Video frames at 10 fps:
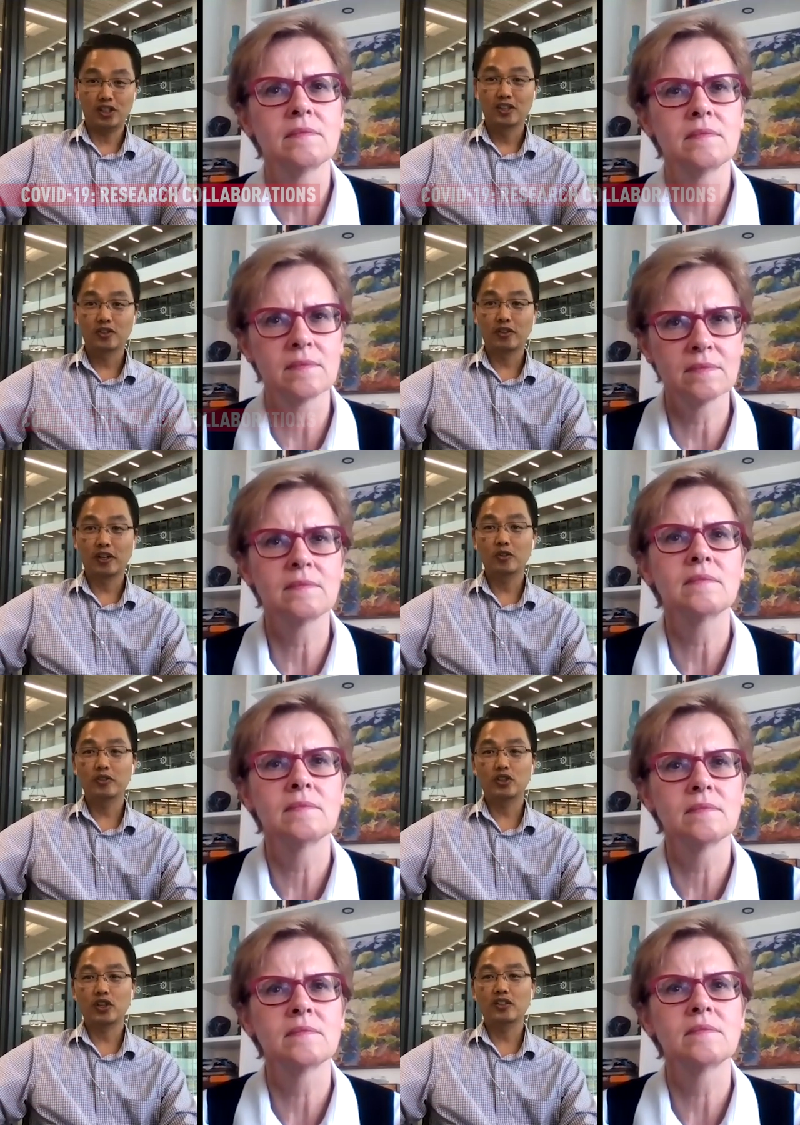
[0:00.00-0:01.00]
Speaker 1: So, Vancouver
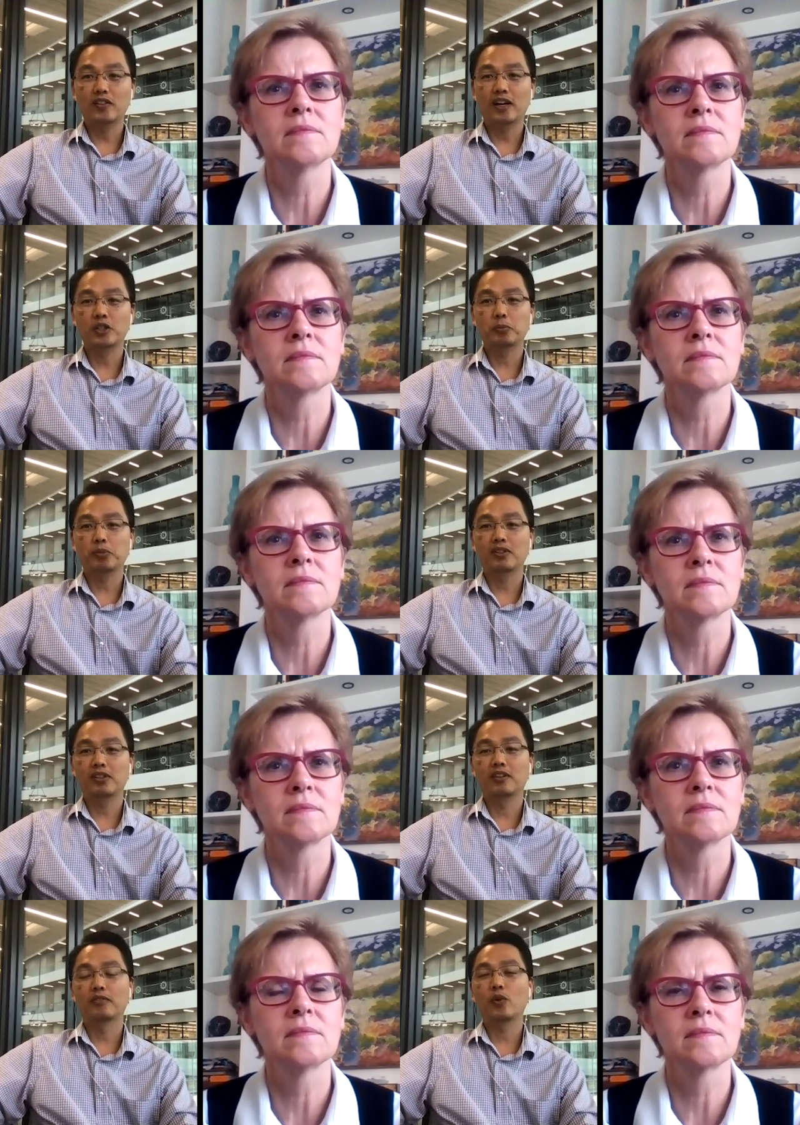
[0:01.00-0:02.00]
General Hospital, of
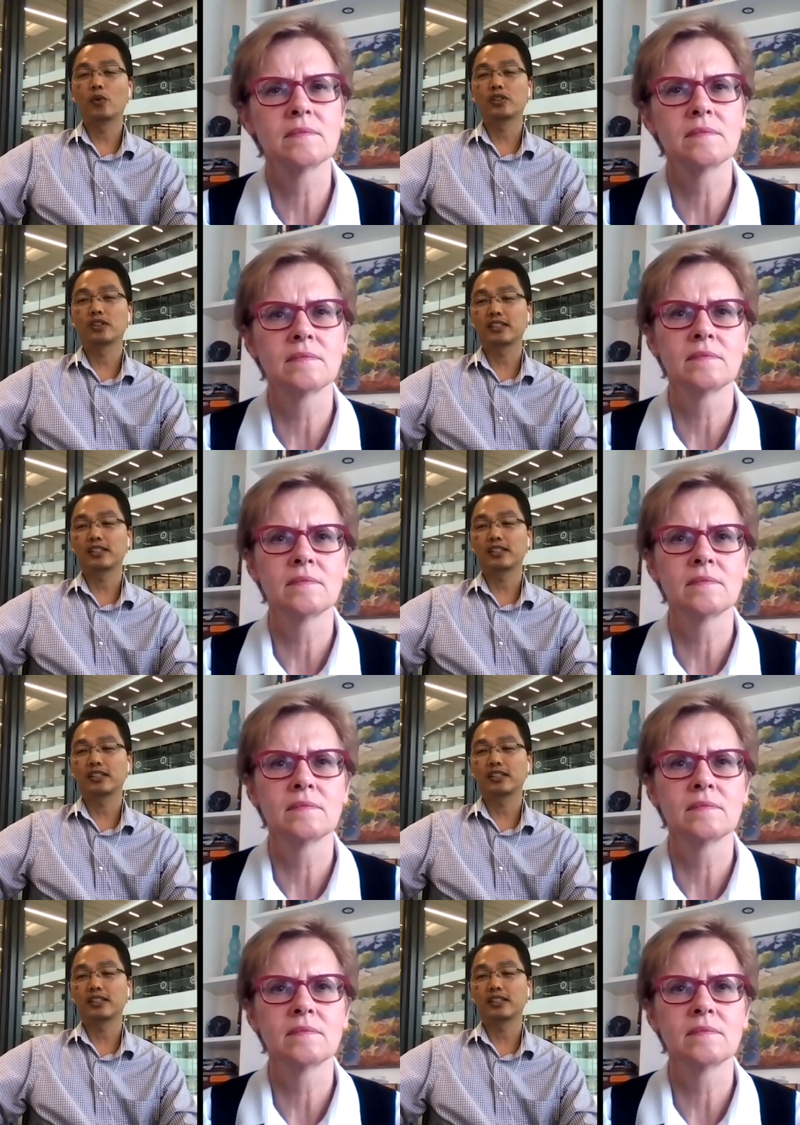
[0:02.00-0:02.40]
course, is